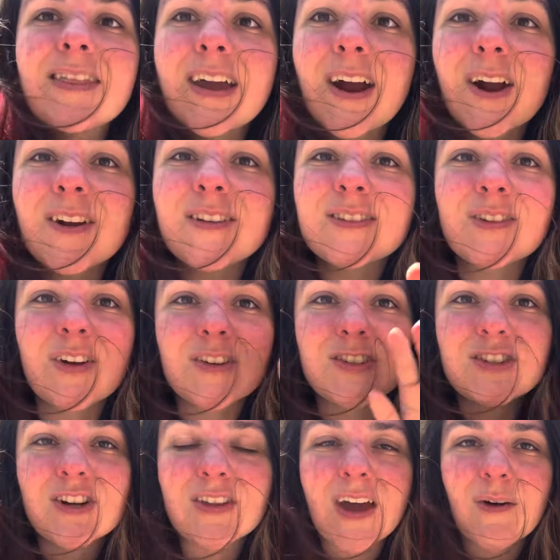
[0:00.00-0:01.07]
there. So I'll
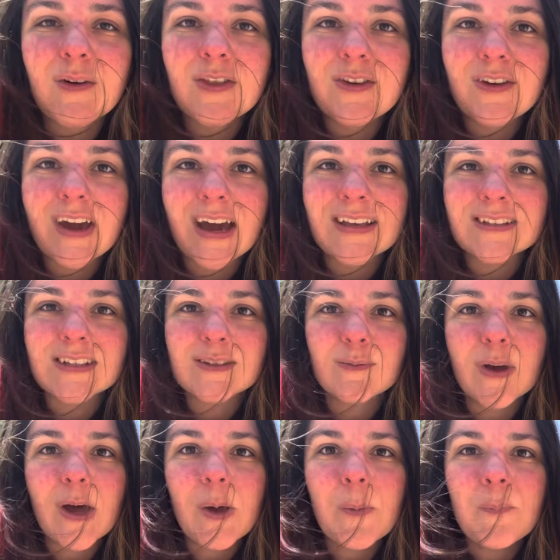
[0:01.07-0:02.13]
share that with you guys as
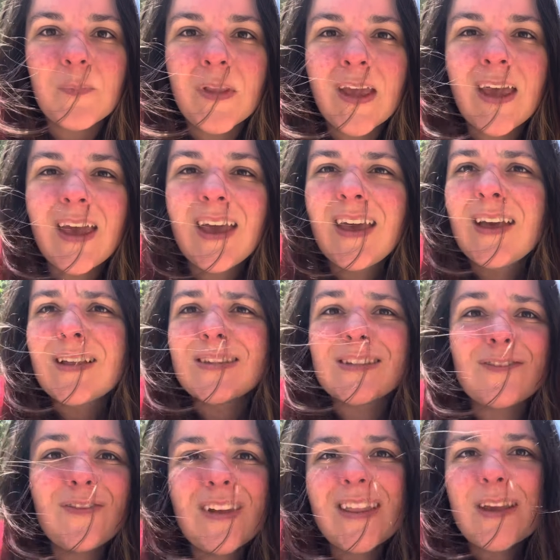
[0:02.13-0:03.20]
well. It's
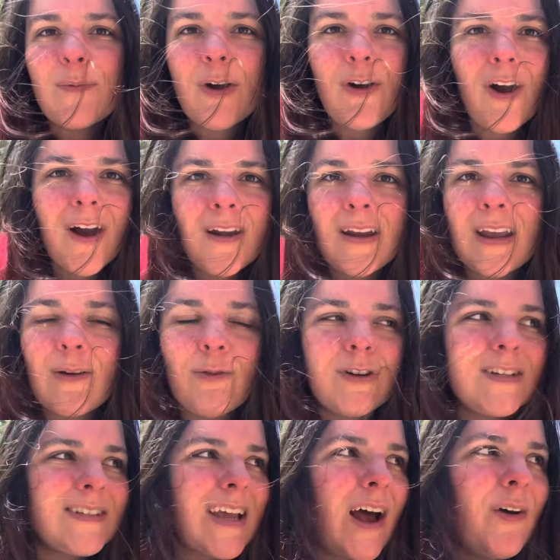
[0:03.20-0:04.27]
the fun thing about gardening. We're
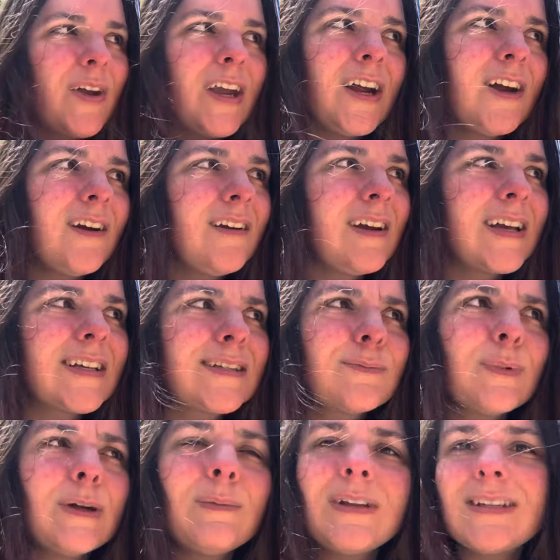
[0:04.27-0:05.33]
just out here
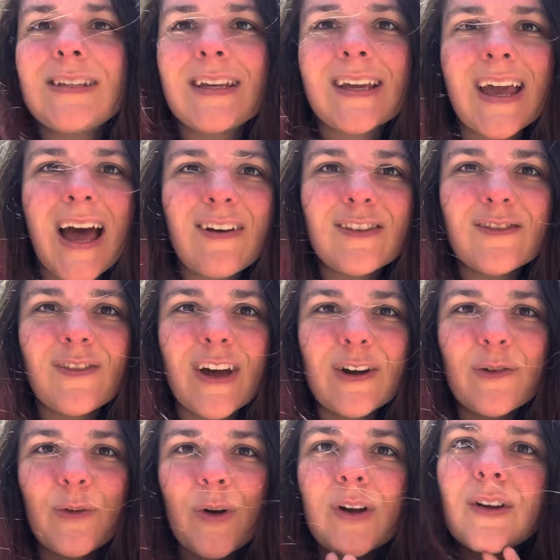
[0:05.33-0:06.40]
experimenting, having fun,
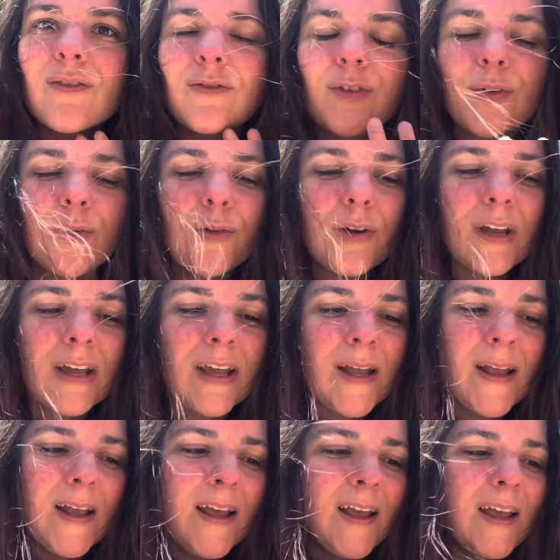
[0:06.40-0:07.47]
growing food,
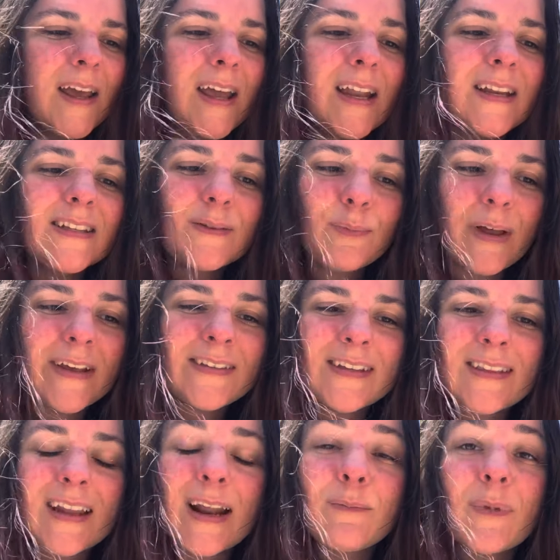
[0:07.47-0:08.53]
It is a blessing
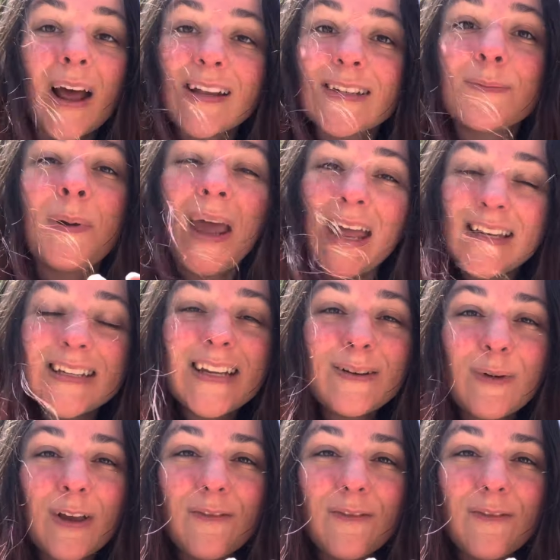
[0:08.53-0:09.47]
that I'm not dependent, my